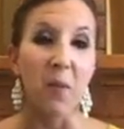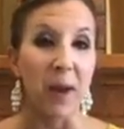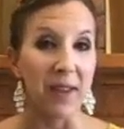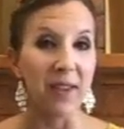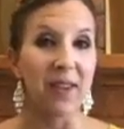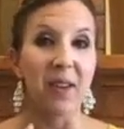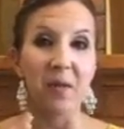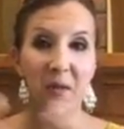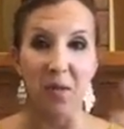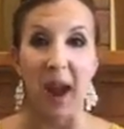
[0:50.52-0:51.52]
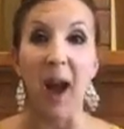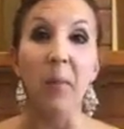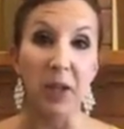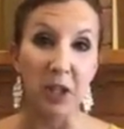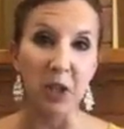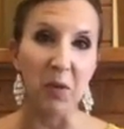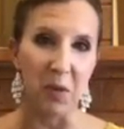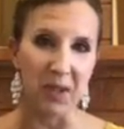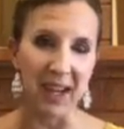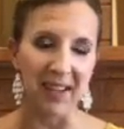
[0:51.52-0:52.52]
with helping to
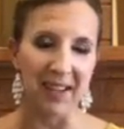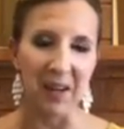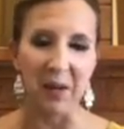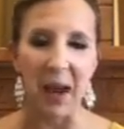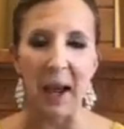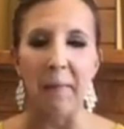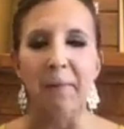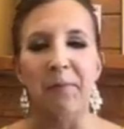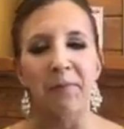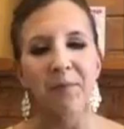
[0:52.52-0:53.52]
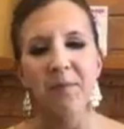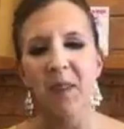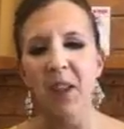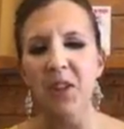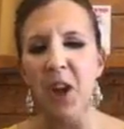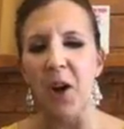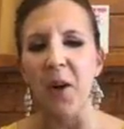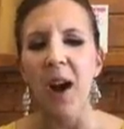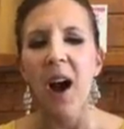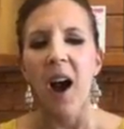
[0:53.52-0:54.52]
boost us, okay?
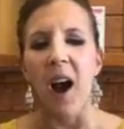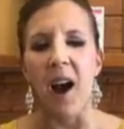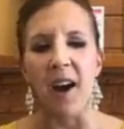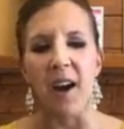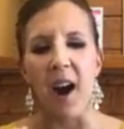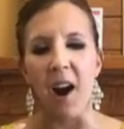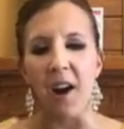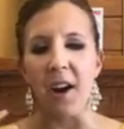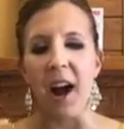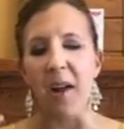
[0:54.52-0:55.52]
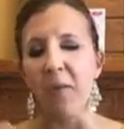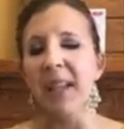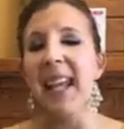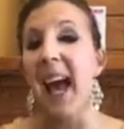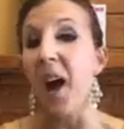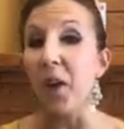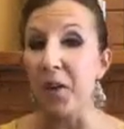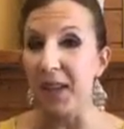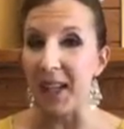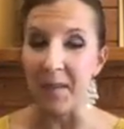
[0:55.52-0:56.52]
So our really
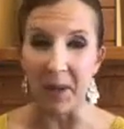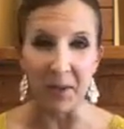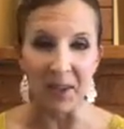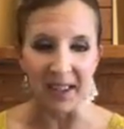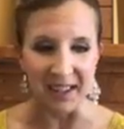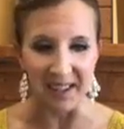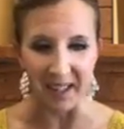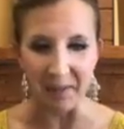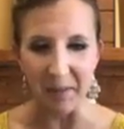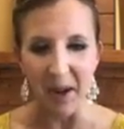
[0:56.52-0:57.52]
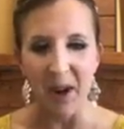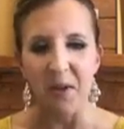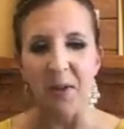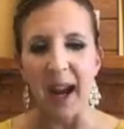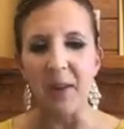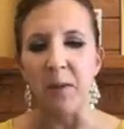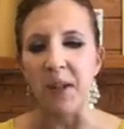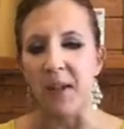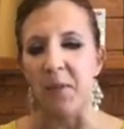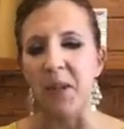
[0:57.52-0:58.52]
healthy immune system, right,
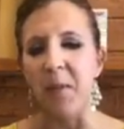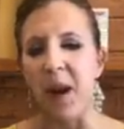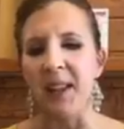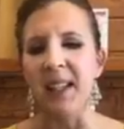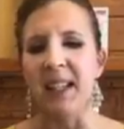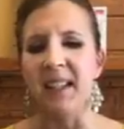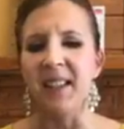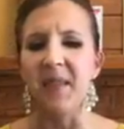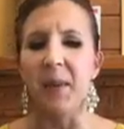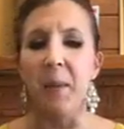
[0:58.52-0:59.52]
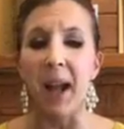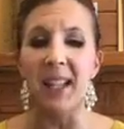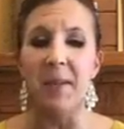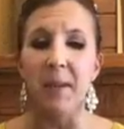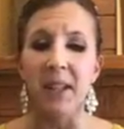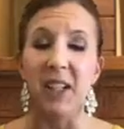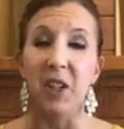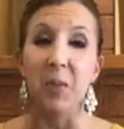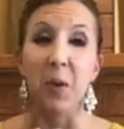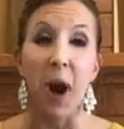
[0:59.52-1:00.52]
response consists of the body's ability
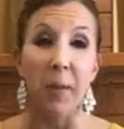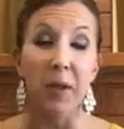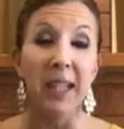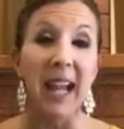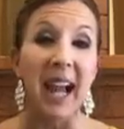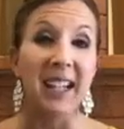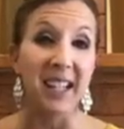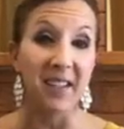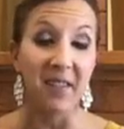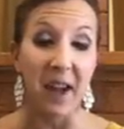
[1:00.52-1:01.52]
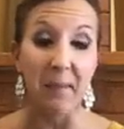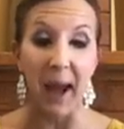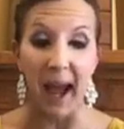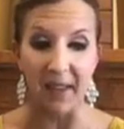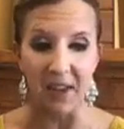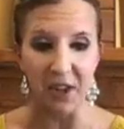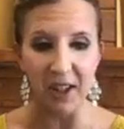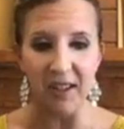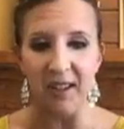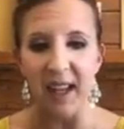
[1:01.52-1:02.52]
to properly identify
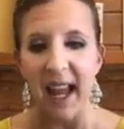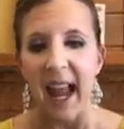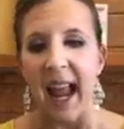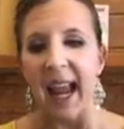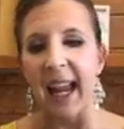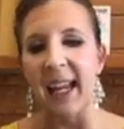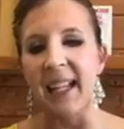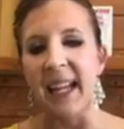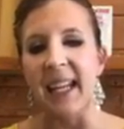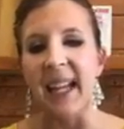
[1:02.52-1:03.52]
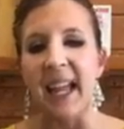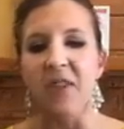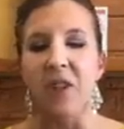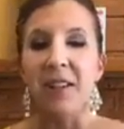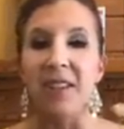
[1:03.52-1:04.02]
pathogens and engage in a